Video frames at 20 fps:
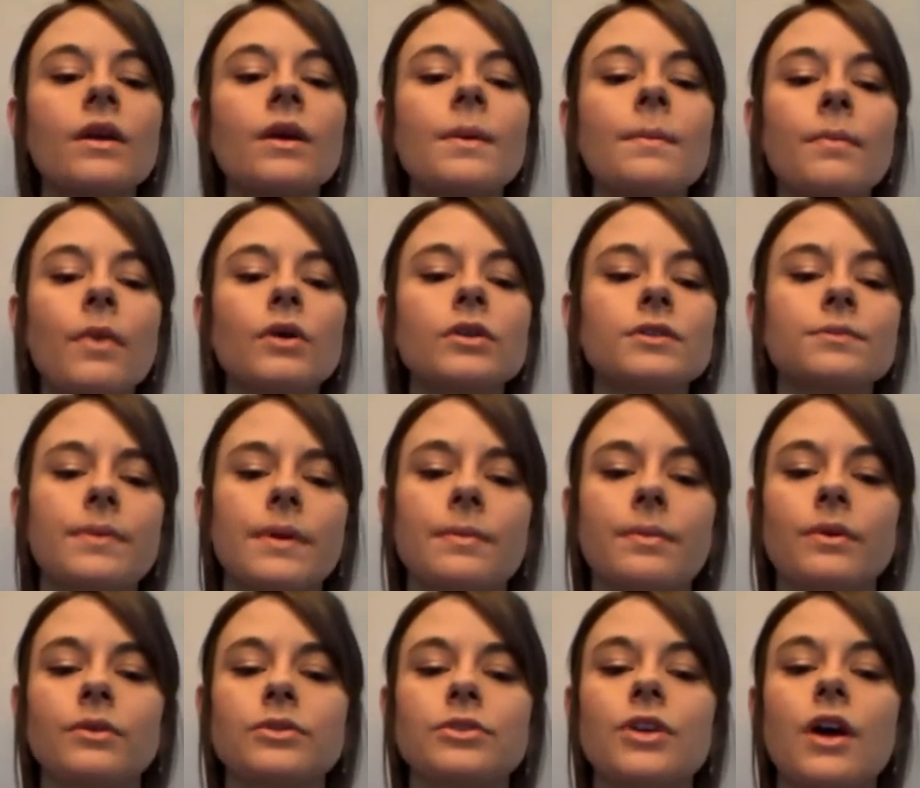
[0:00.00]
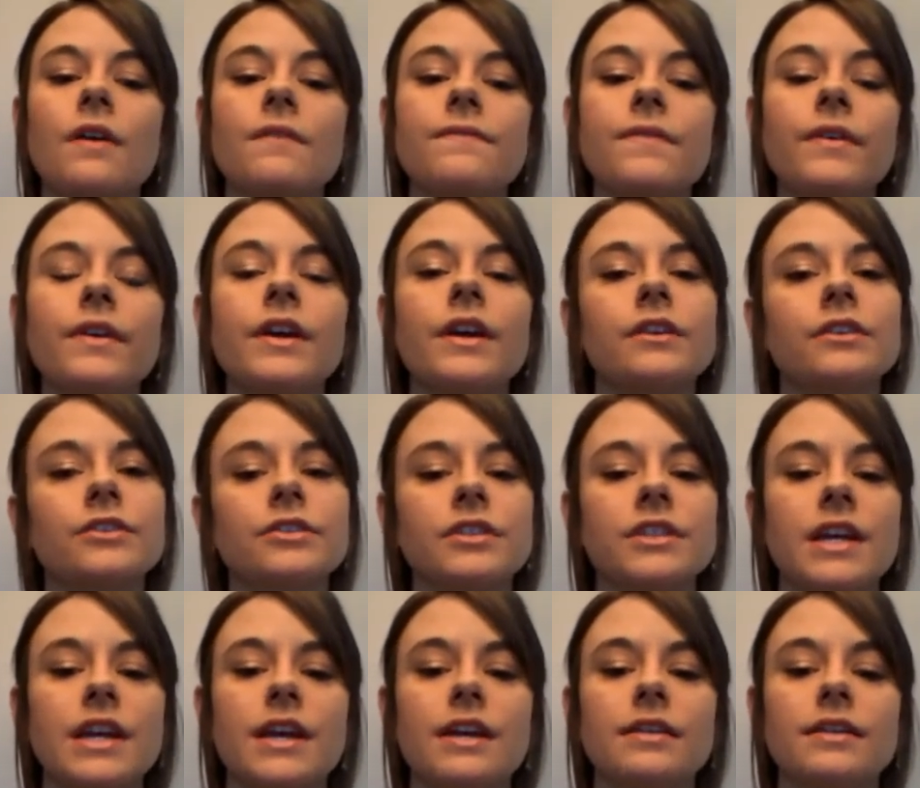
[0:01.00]
Most people do not fully
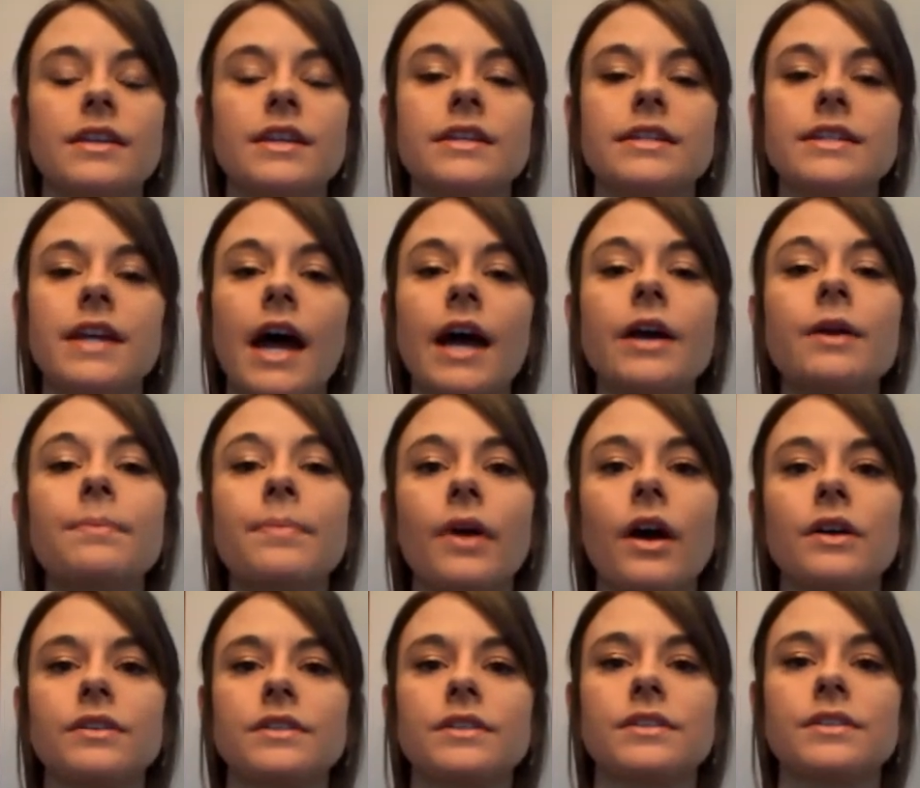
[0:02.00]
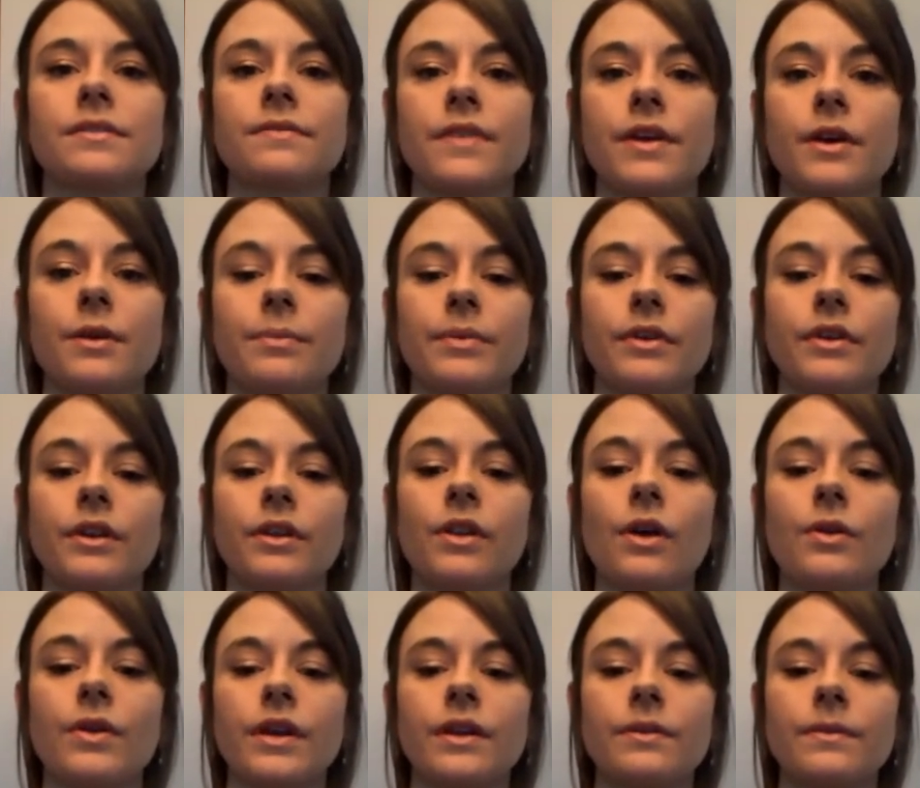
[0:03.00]
understand the entire process of therapeutic
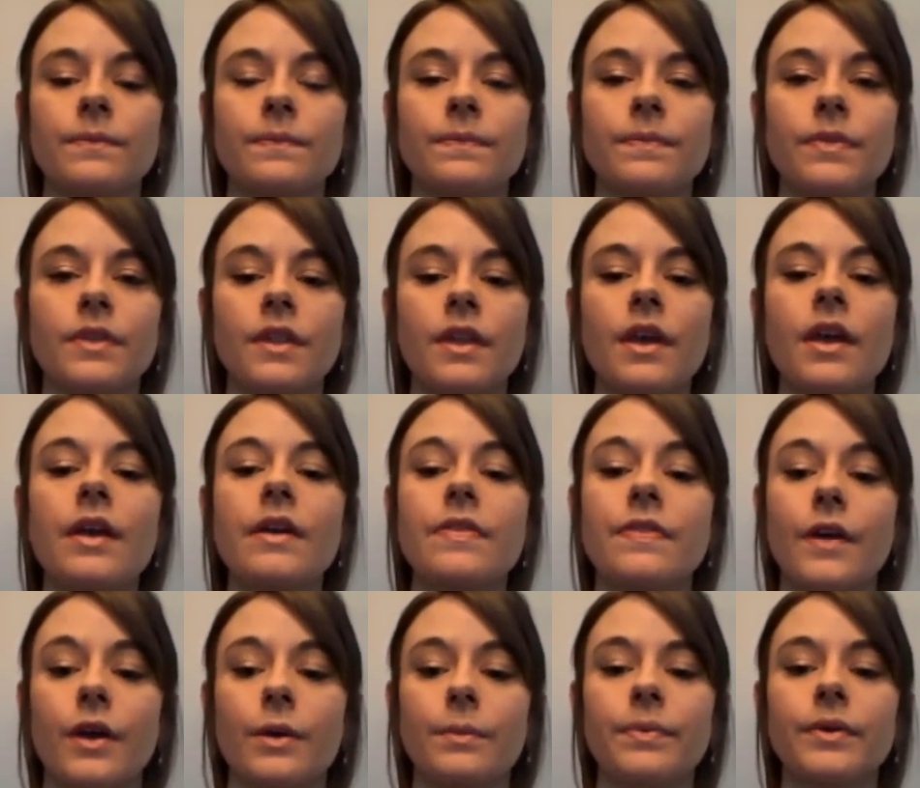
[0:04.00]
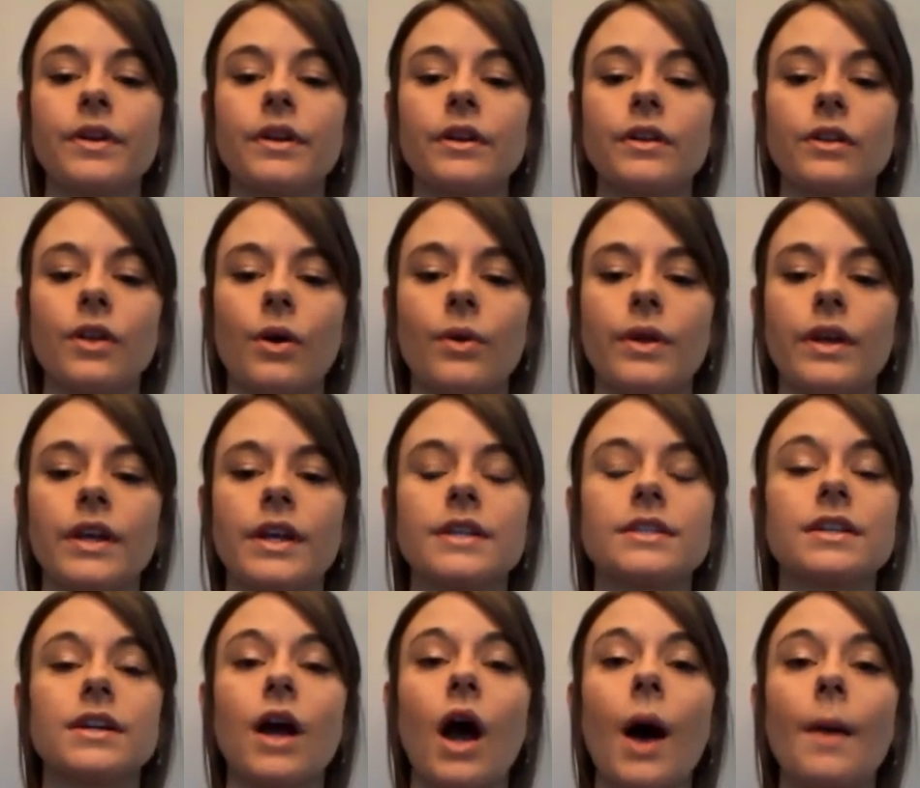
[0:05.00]
cloning. Therapeutic cloning is
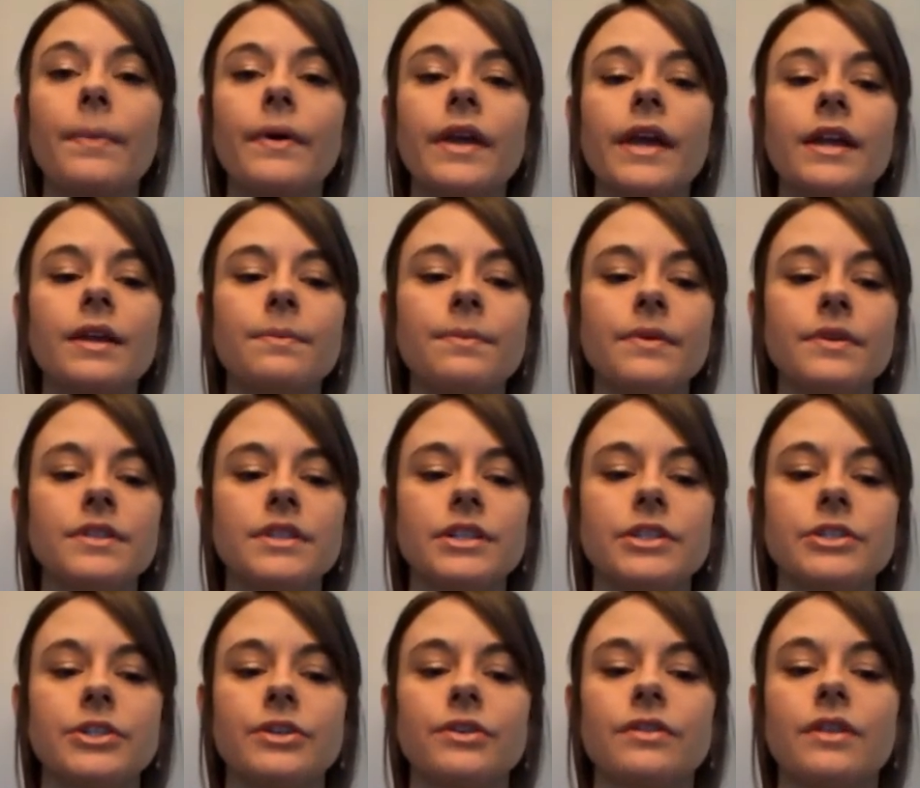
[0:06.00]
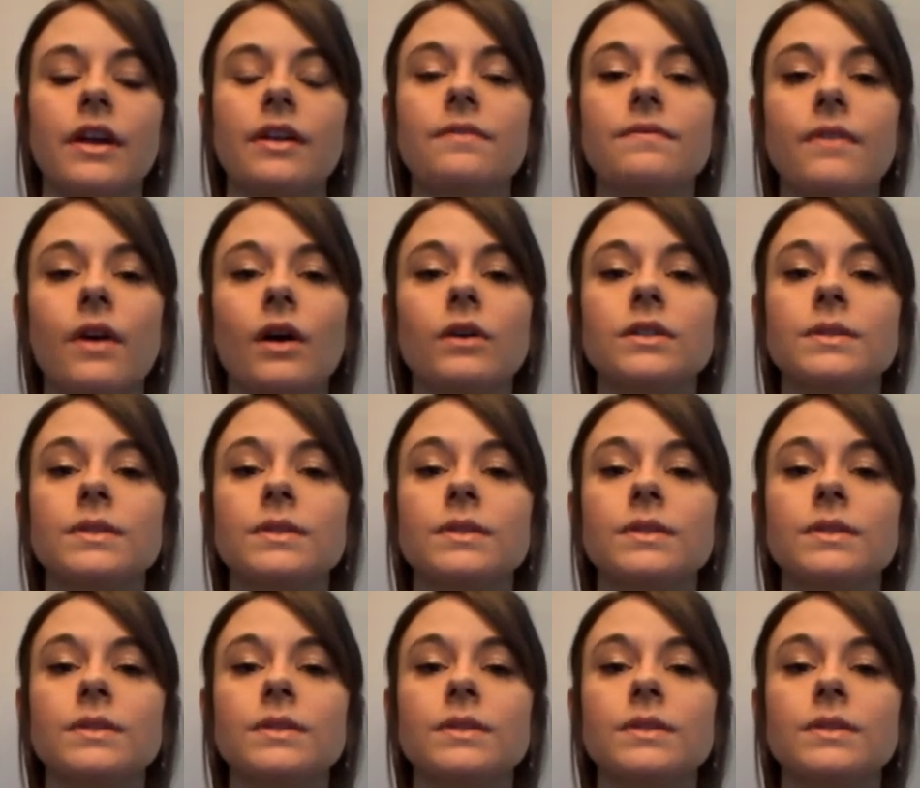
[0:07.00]
a complicated procedure that involves